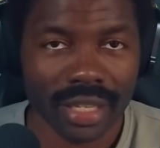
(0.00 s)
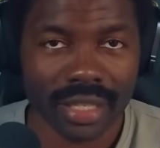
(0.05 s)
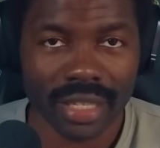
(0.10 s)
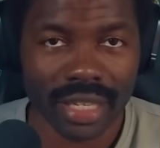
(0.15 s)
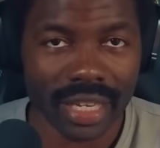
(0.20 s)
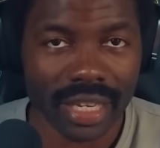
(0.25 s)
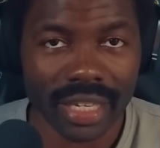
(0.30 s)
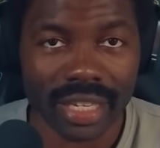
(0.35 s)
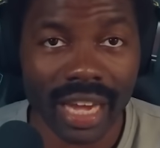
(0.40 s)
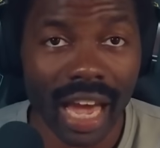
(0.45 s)

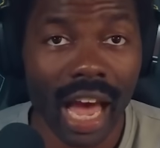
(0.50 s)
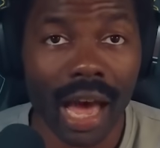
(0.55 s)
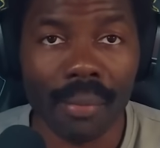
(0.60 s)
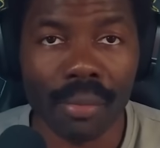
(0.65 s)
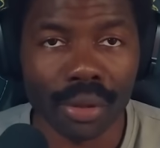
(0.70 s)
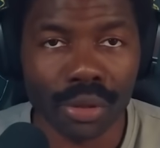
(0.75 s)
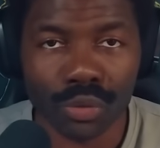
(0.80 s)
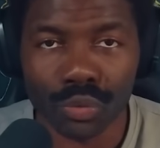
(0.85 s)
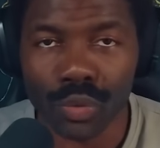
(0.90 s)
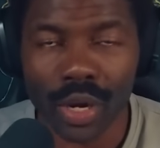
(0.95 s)
the
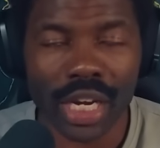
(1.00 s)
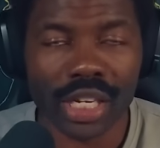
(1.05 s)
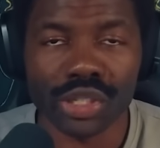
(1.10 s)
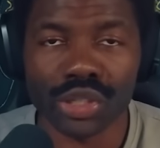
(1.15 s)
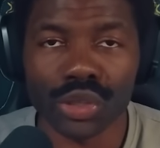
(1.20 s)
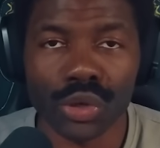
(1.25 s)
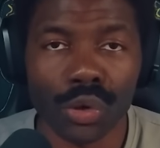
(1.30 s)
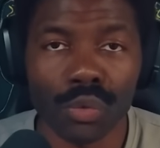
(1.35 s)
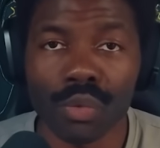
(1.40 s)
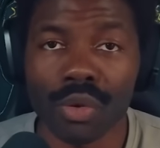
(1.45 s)
carbon
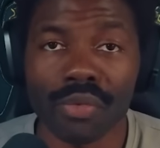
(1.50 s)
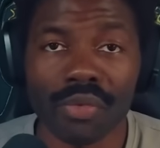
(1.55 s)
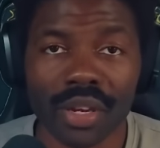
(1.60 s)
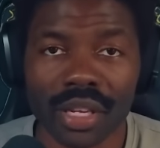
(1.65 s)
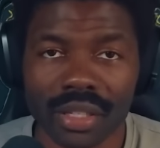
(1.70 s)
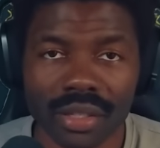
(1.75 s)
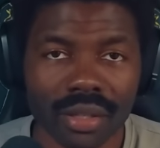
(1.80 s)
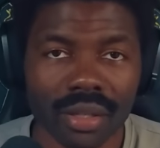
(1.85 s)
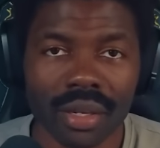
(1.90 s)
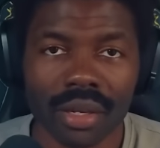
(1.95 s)
ratio
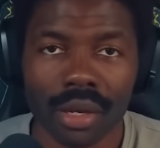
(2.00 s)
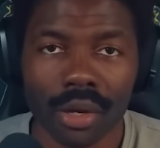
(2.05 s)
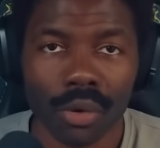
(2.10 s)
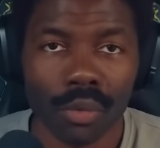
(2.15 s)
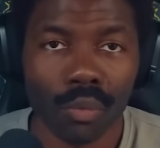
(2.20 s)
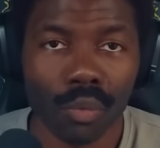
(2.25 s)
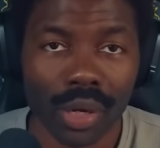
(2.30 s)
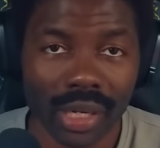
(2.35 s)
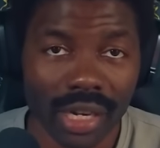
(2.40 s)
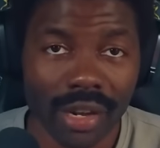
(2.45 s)
within
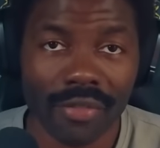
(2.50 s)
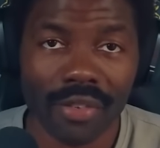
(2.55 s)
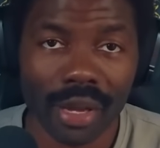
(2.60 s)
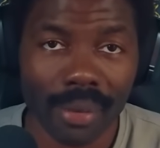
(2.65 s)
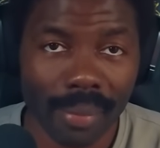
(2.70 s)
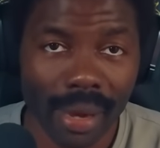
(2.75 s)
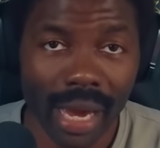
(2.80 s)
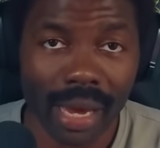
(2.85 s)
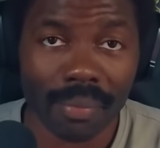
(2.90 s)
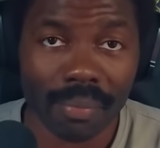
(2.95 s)
whatever
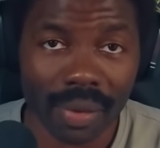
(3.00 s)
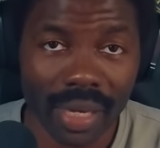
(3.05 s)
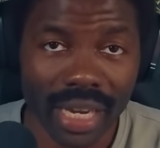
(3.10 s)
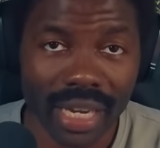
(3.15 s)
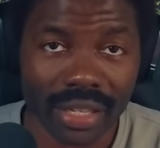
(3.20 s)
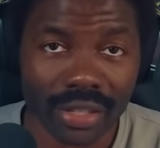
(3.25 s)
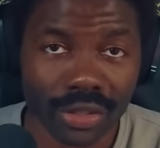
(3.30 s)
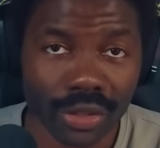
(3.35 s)
it might be.